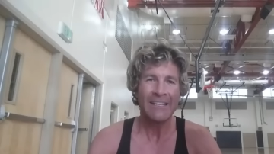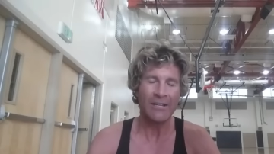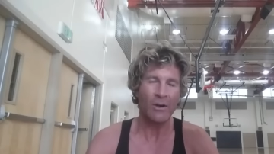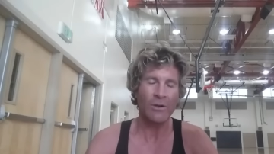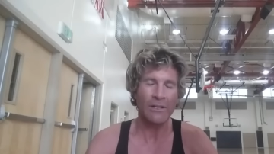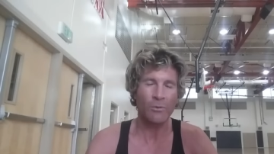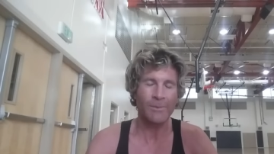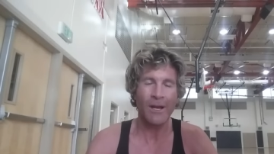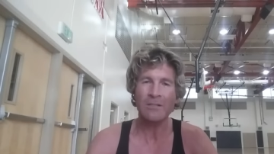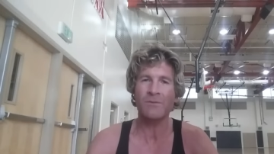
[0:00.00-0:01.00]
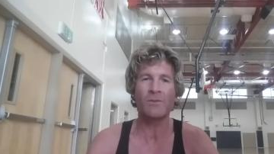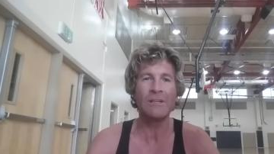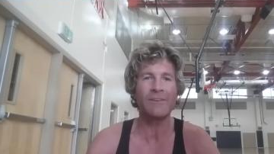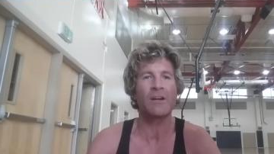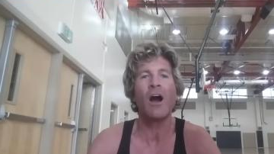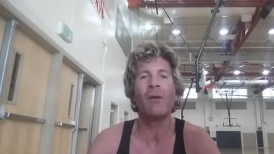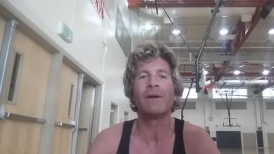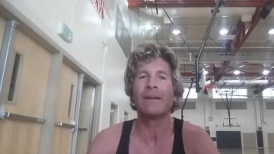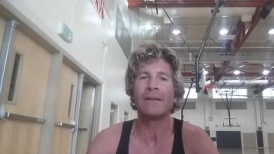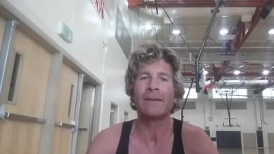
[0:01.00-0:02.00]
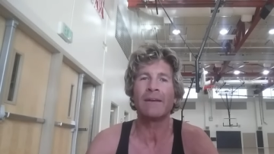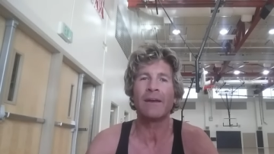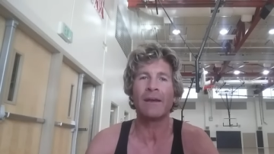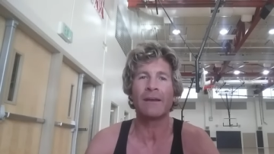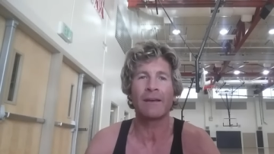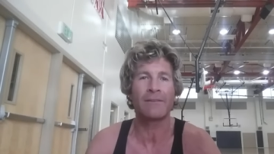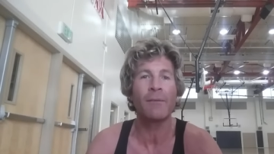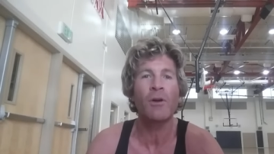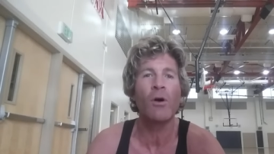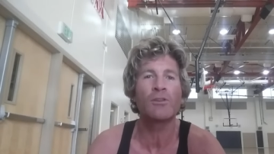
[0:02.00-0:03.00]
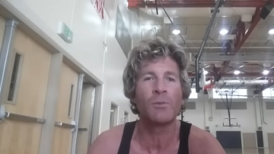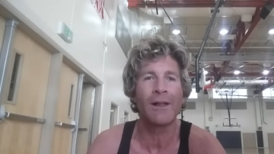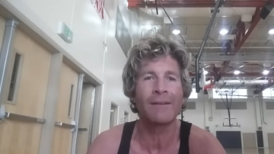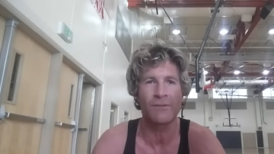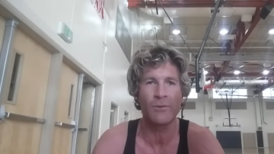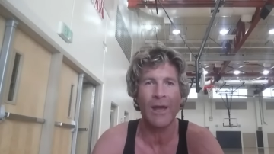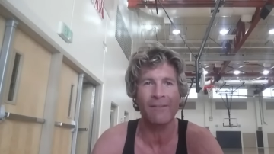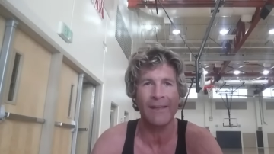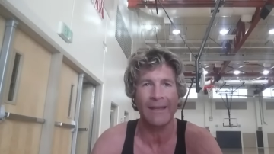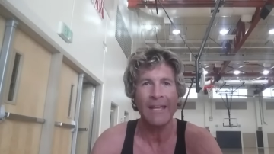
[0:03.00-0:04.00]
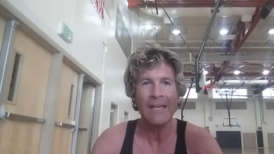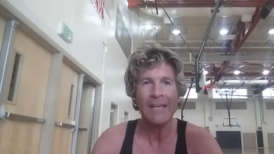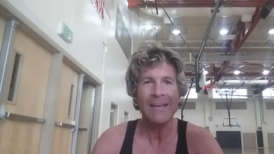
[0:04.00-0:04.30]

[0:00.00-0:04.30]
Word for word: you know, it would be awesome if you leave a comment and as I'm coachable and if you have like